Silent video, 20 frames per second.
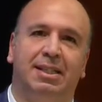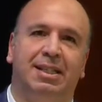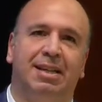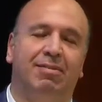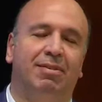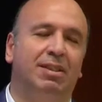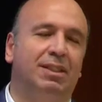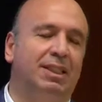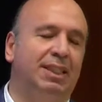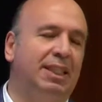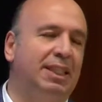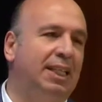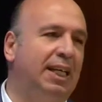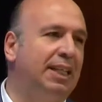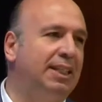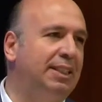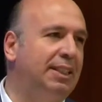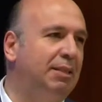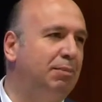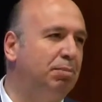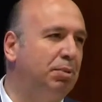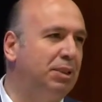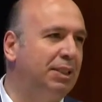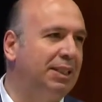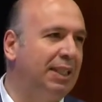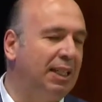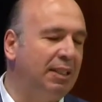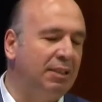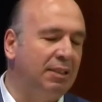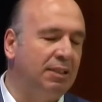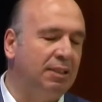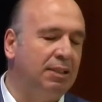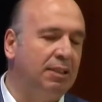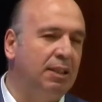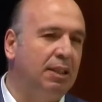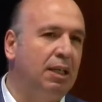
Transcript: 17, 18%,